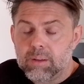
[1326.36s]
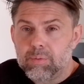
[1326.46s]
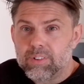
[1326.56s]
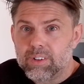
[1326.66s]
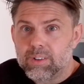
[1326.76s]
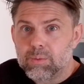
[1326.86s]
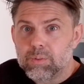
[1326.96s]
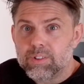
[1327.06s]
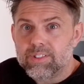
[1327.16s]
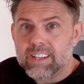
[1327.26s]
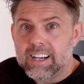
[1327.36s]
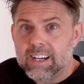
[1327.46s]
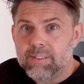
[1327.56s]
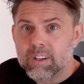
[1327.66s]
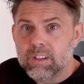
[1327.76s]
episode we'll start
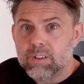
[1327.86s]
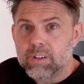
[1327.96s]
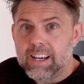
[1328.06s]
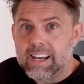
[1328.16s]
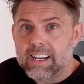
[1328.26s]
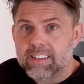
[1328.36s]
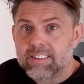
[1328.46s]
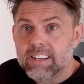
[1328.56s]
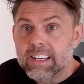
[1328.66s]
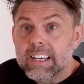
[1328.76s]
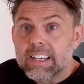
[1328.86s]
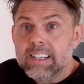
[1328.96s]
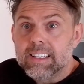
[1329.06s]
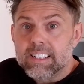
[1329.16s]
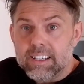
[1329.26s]
having a look at
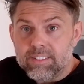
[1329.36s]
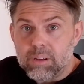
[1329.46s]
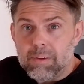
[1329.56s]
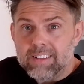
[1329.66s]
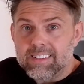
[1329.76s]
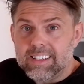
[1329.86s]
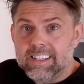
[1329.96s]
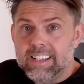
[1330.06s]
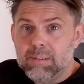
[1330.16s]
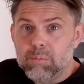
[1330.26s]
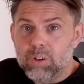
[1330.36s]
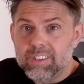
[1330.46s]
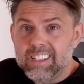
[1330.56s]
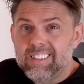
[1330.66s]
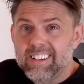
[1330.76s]
a schematic in more
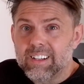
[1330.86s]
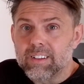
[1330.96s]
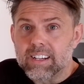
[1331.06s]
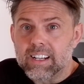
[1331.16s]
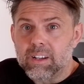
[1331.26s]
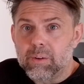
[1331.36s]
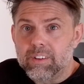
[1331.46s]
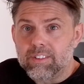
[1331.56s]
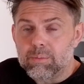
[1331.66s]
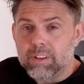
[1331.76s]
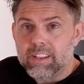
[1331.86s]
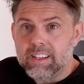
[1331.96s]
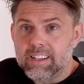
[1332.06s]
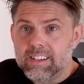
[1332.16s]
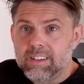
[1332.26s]
detail and go into some of
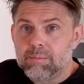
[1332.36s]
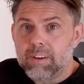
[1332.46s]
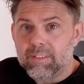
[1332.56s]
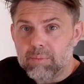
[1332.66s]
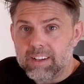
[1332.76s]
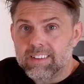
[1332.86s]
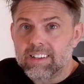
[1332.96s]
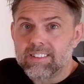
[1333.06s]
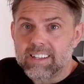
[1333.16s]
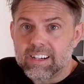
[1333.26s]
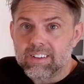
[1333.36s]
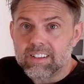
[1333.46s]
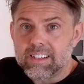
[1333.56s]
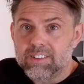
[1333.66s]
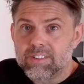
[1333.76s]
the mathematics, the
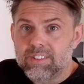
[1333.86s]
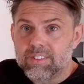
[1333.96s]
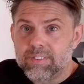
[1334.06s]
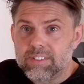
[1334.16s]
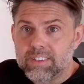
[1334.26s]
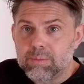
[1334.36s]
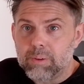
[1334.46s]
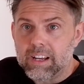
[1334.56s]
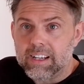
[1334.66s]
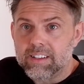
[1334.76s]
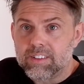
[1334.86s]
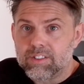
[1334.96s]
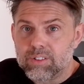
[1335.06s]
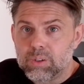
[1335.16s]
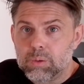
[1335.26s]
calculations, the physics behind the
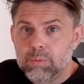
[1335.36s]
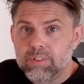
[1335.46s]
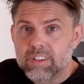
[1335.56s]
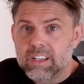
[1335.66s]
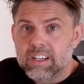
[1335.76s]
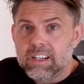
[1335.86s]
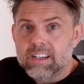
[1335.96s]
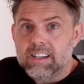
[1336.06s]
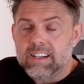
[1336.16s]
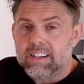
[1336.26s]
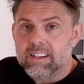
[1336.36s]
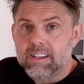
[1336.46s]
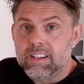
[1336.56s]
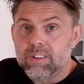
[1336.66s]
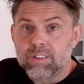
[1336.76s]
tubes,
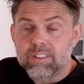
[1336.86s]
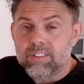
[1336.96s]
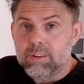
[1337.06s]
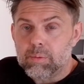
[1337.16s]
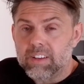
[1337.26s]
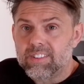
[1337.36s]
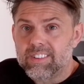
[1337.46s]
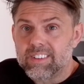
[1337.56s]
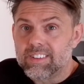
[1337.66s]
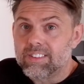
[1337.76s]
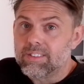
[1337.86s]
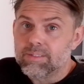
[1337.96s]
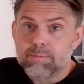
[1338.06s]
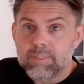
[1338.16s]
inductance, capacitance,